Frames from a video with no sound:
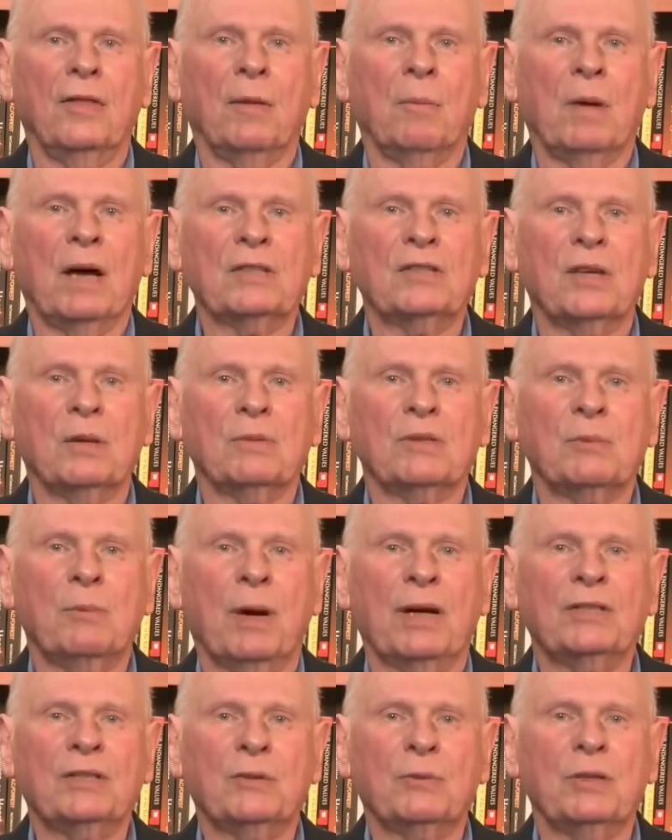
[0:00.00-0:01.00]
The Muslims
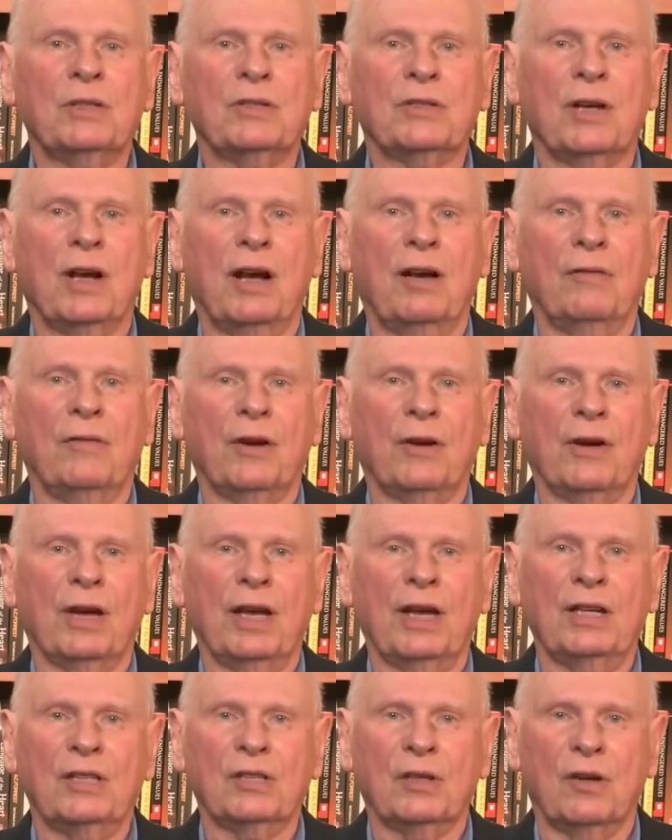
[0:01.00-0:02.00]
must resolve
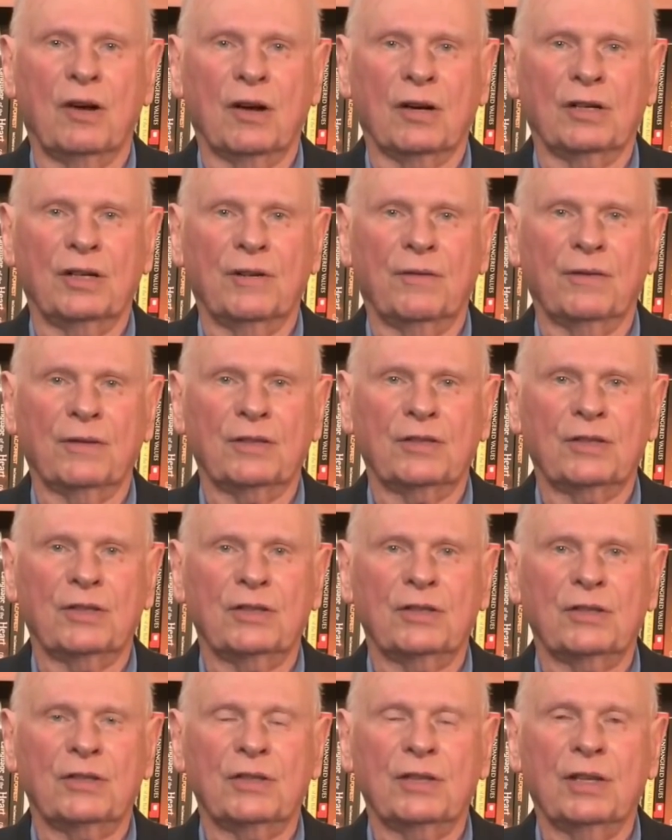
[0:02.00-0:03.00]
their age-long
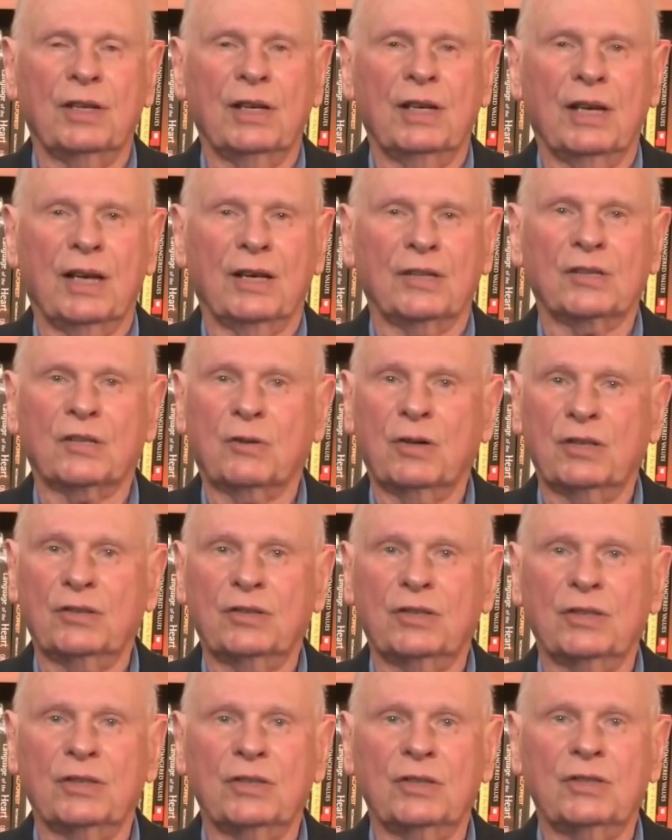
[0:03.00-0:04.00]
differences as
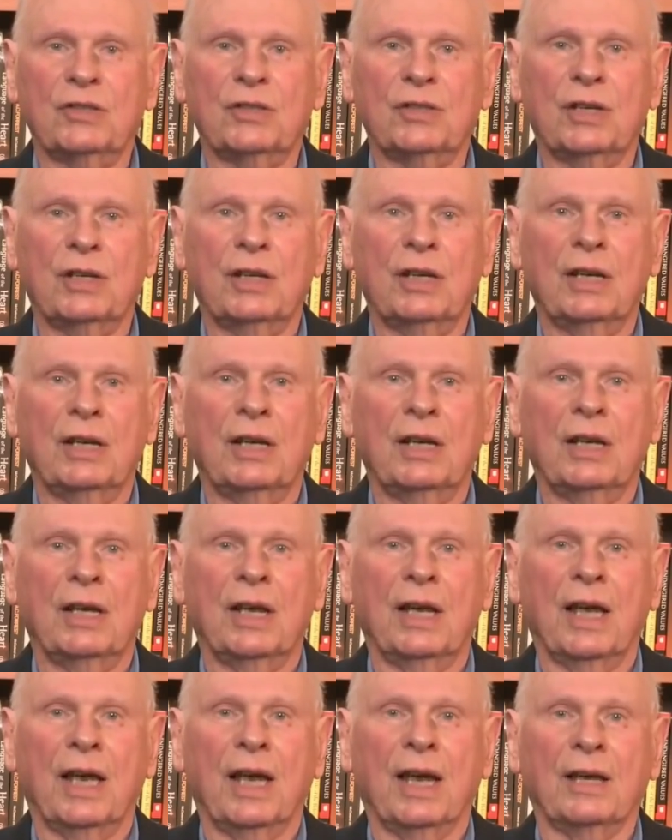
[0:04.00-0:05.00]
Christians
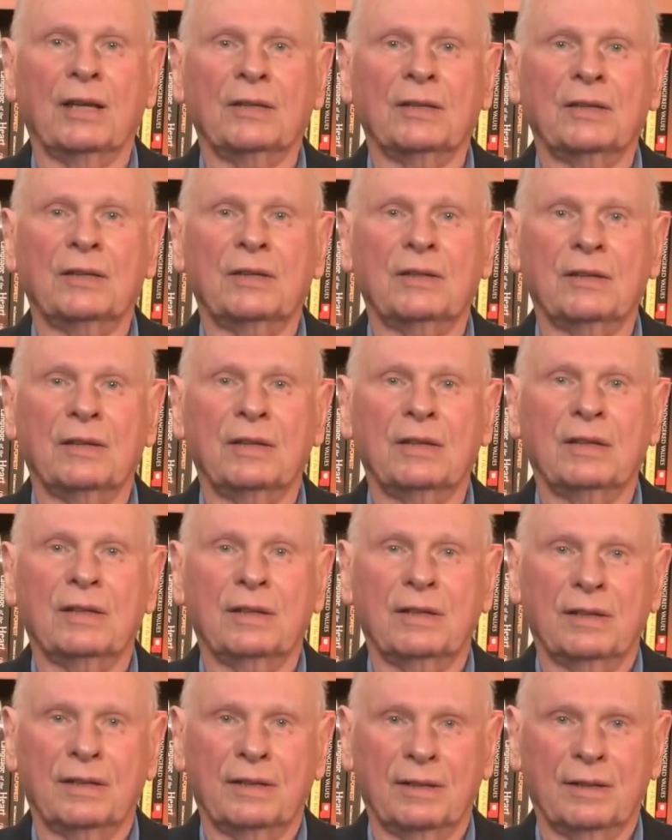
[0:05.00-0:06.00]
and
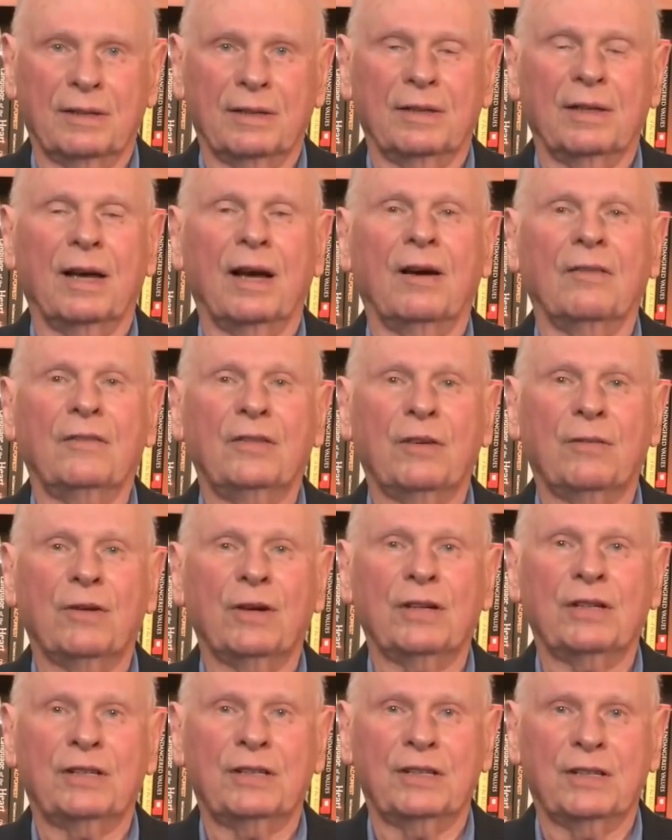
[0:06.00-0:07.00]
of
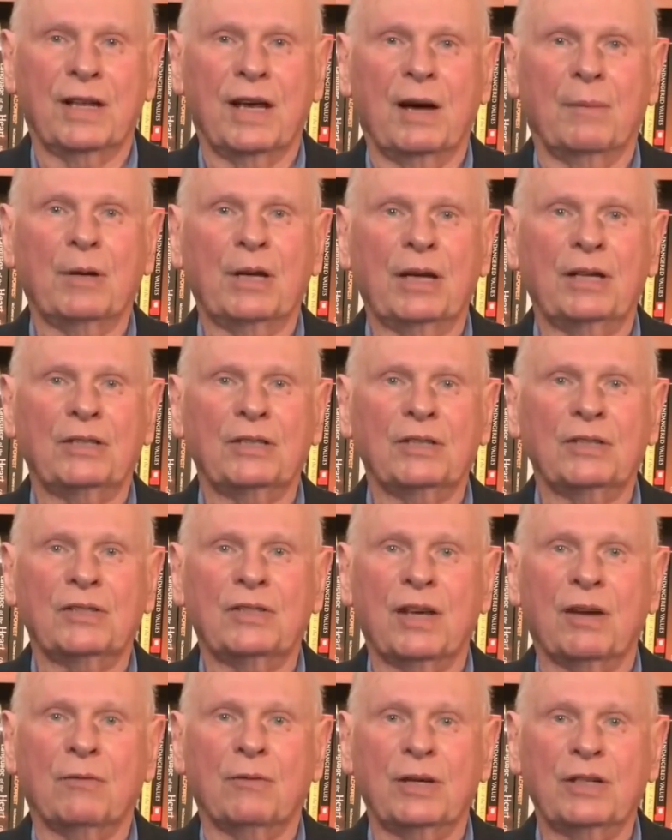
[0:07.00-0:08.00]
different
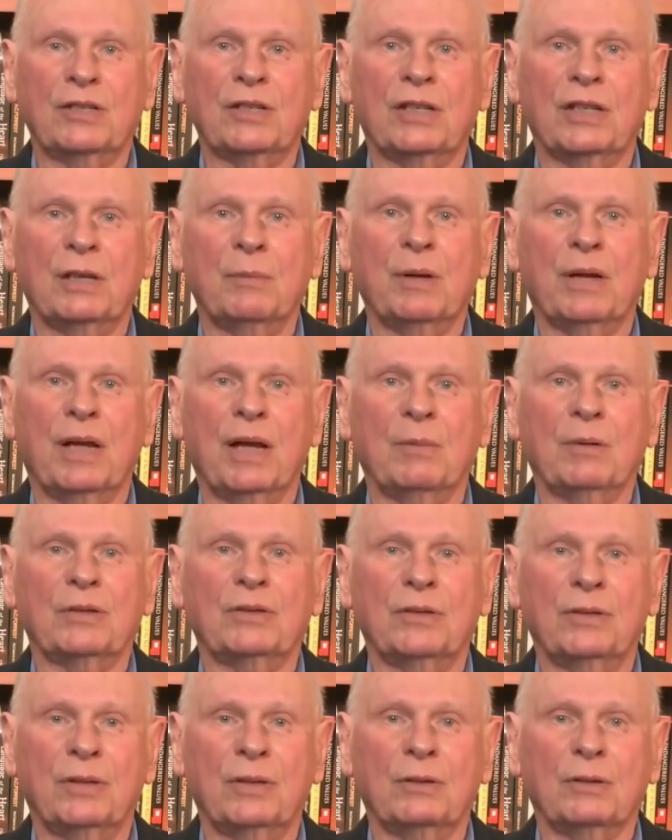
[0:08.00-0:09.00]
denominations have recently been
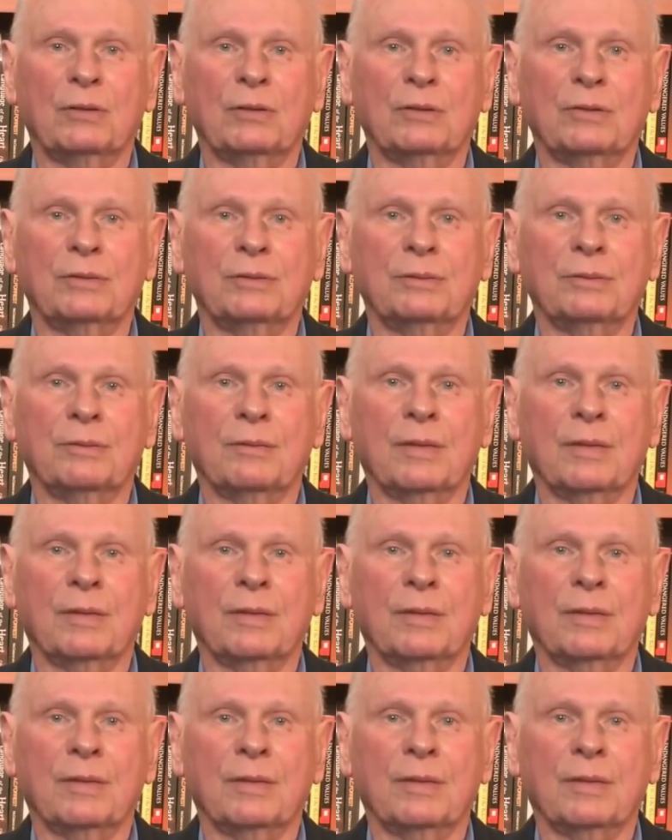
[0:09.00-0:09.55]
able to do.